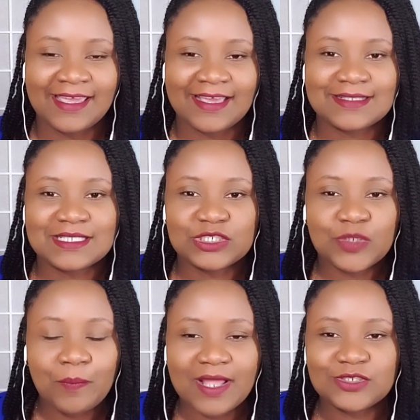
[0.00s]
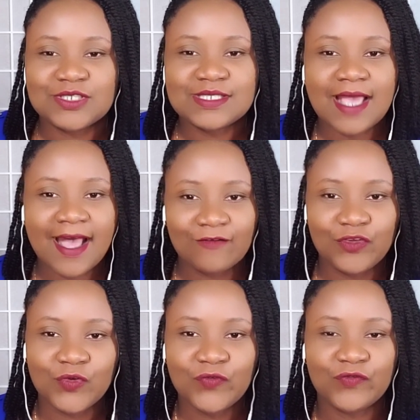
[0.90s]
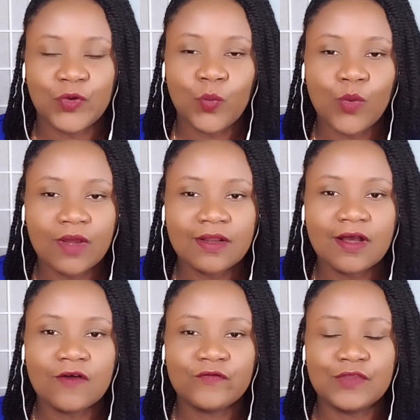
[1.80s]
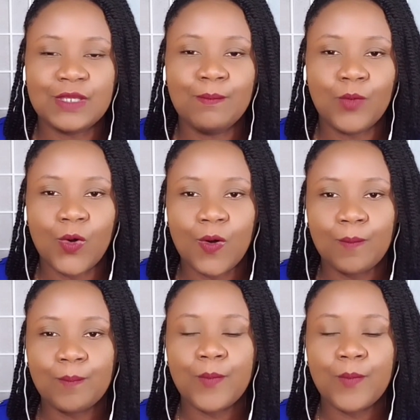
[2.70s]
It's such a pleasure to have you for one of the more